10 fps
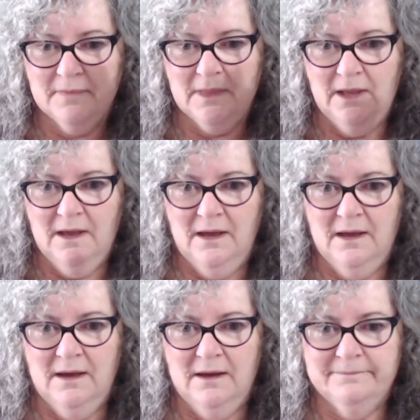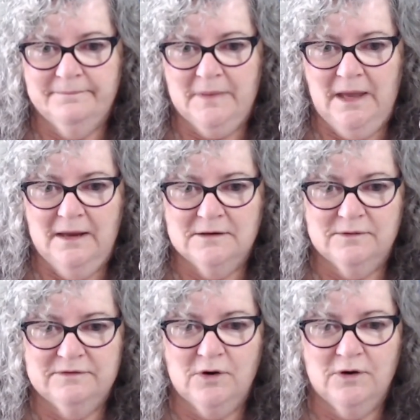And
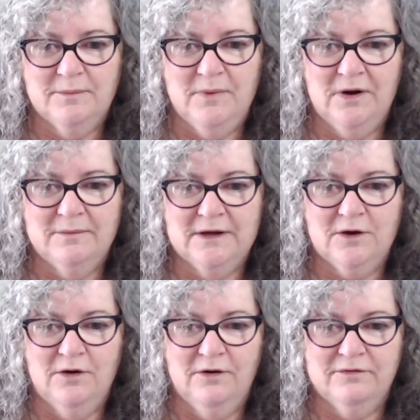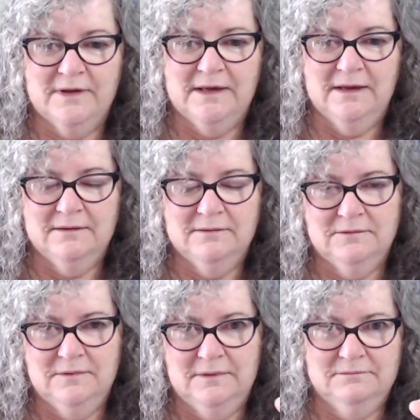we've got the
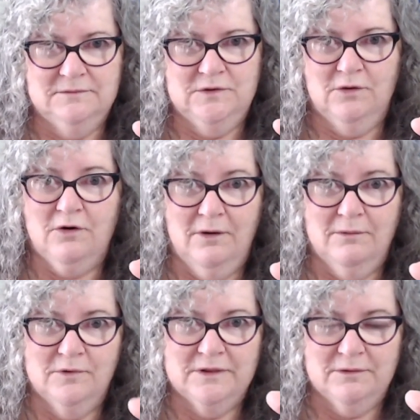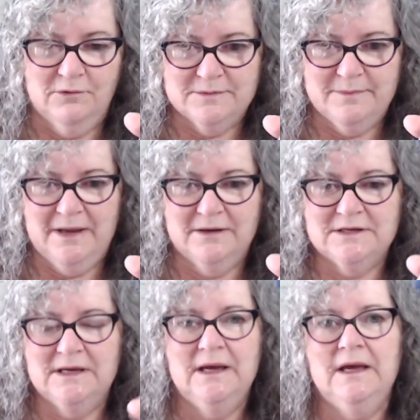buymeacoffee.com with Ros
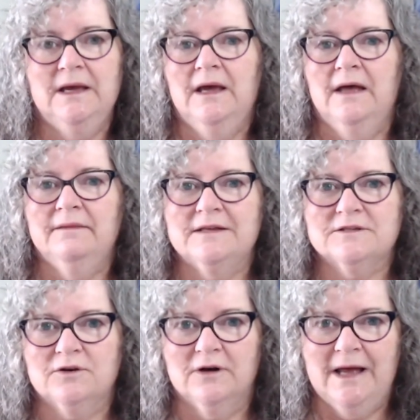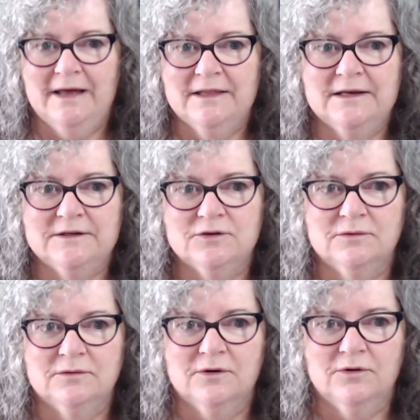Boundy, and that's got other
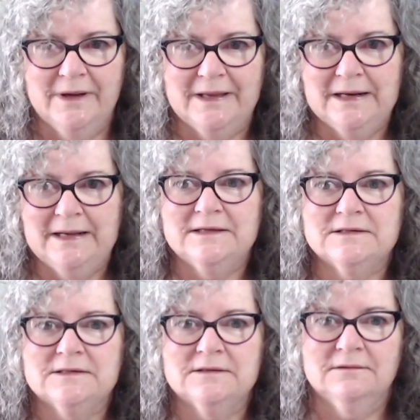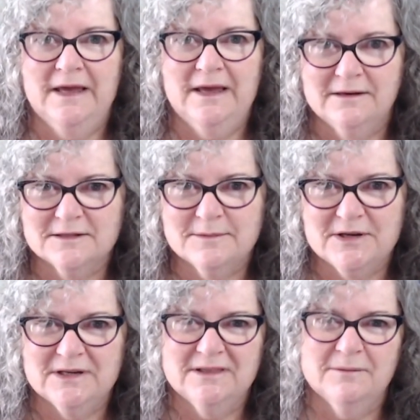little quick links, and
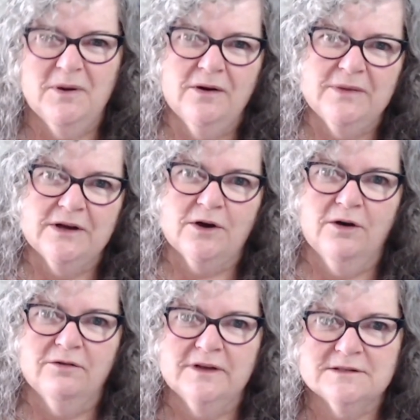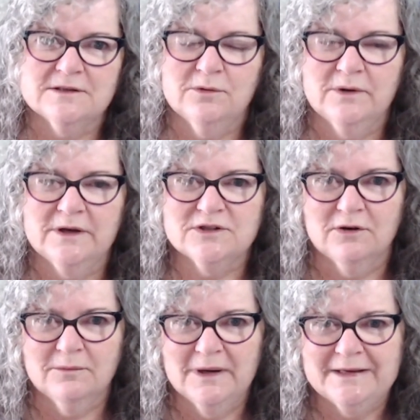especially the Buy Me a Coffee is a quick shop
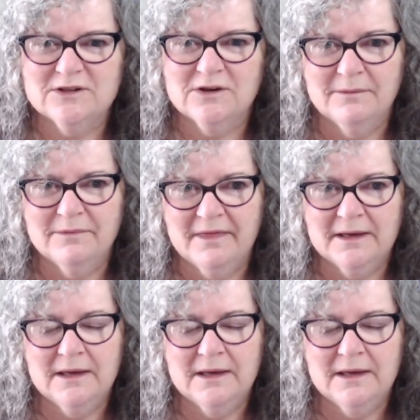link type thing.